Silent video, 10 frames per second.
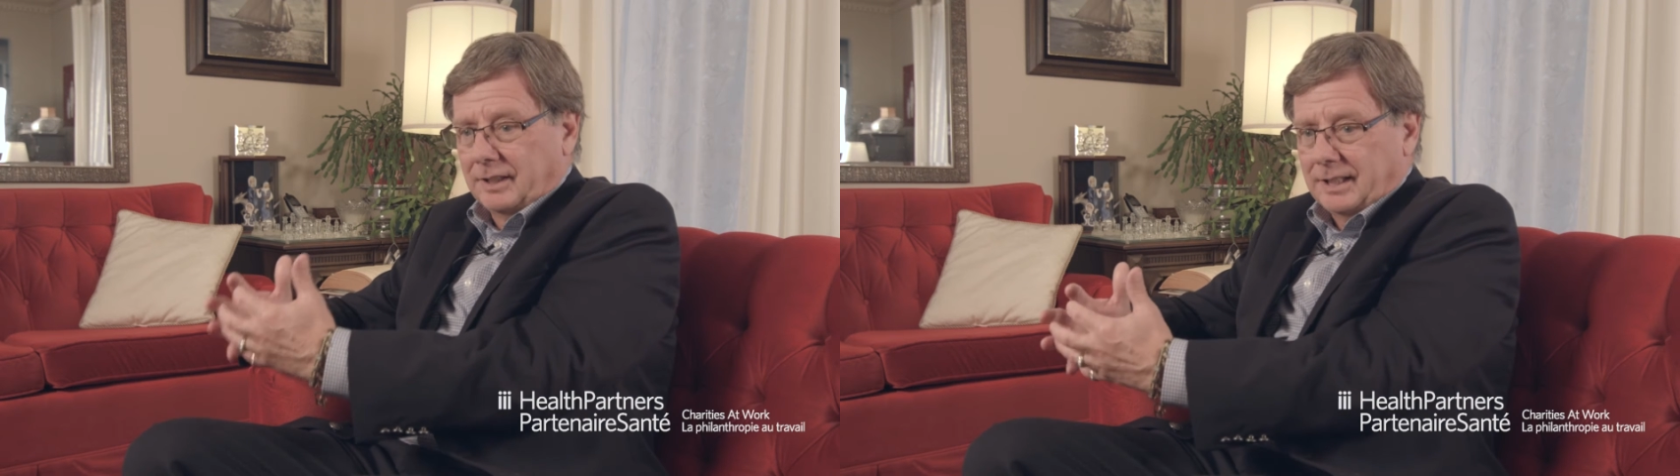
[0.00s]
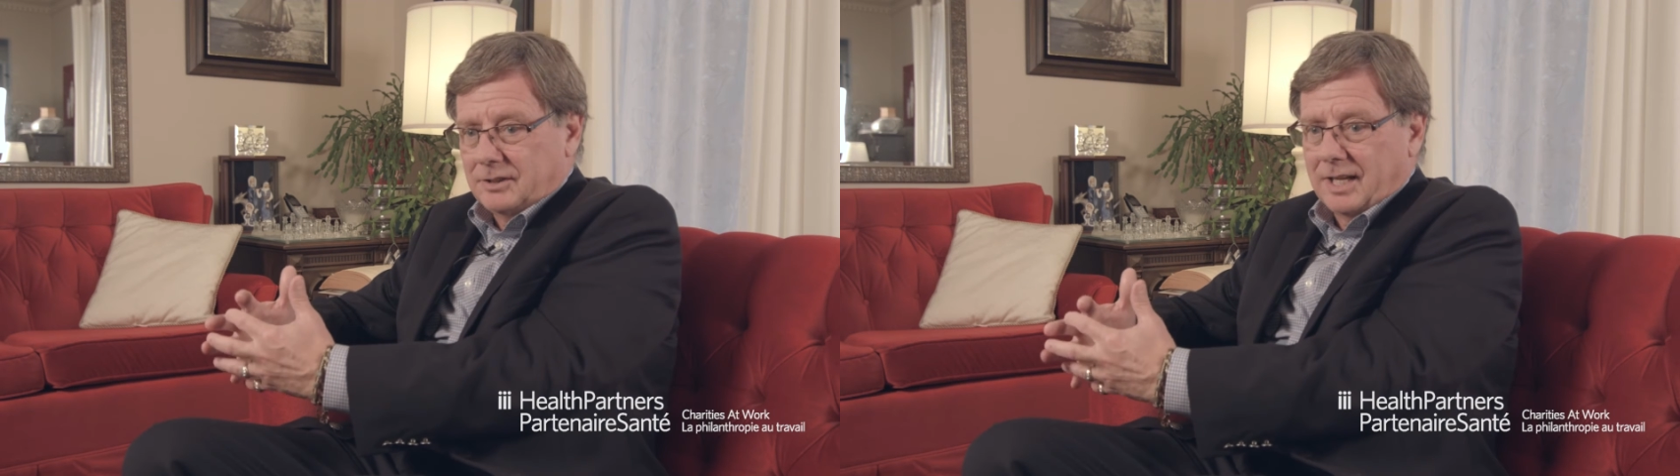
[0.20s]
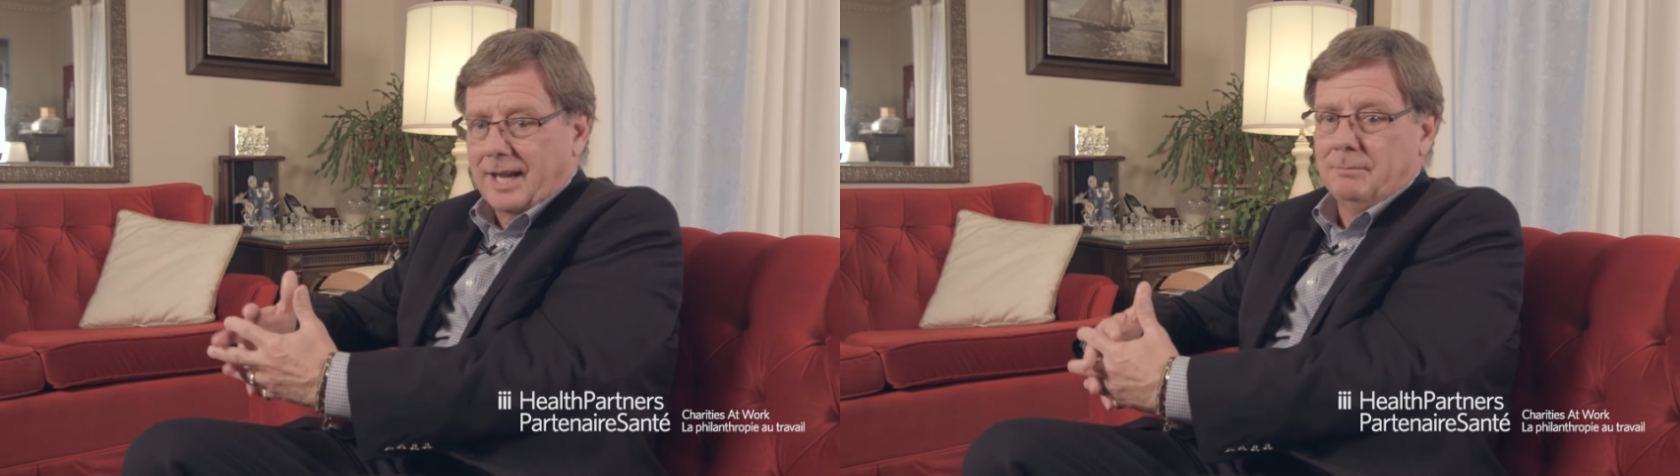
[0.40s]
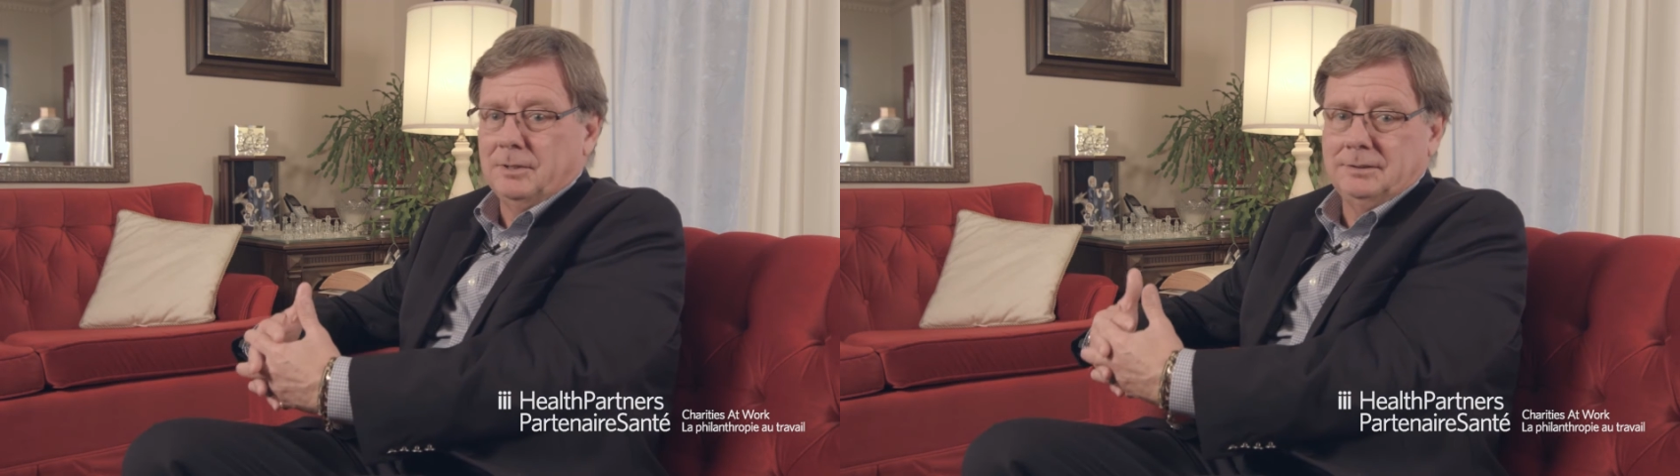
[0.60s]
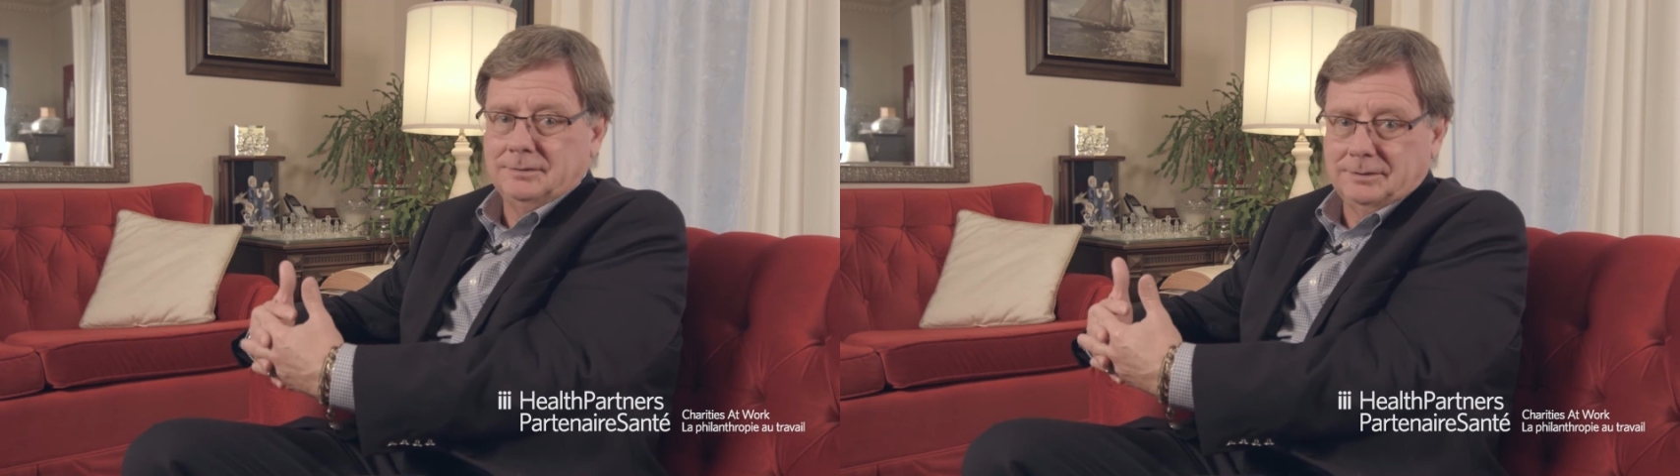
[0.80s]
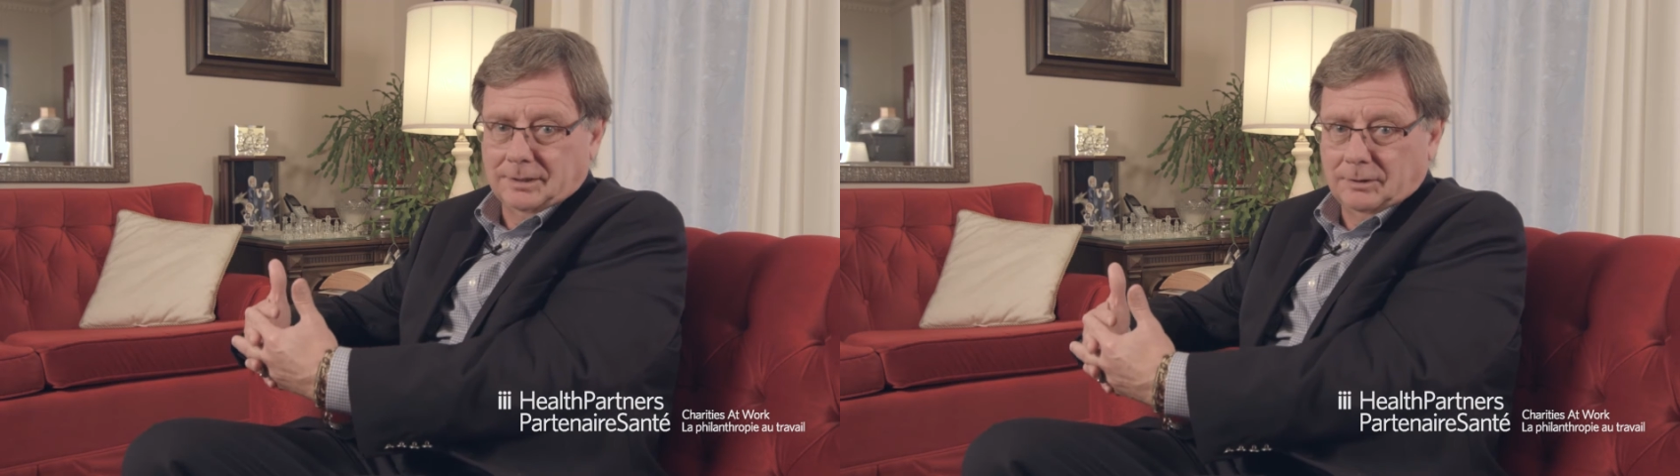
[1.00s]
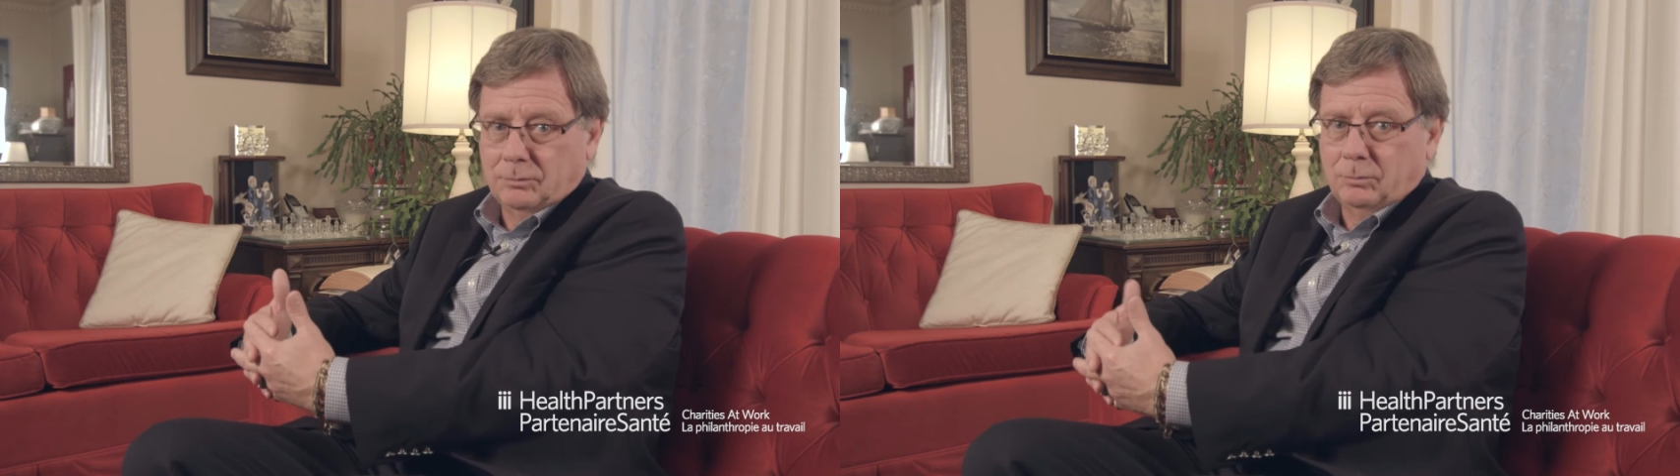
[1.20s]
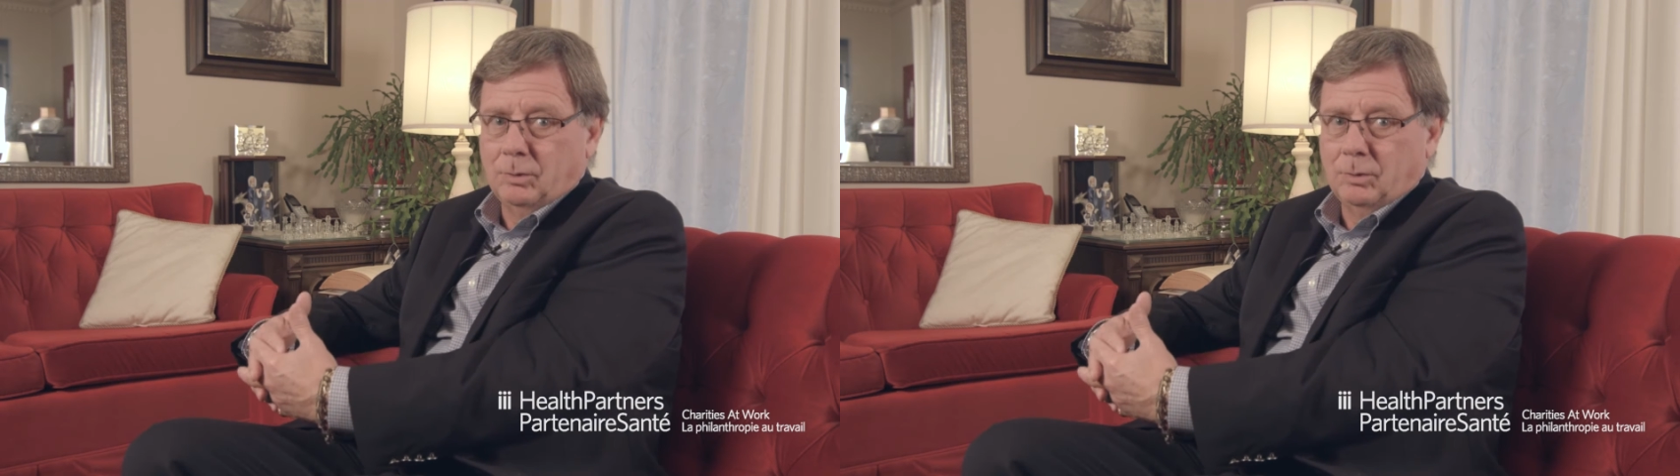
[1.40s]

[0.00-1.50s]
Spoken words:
re-examine, you know,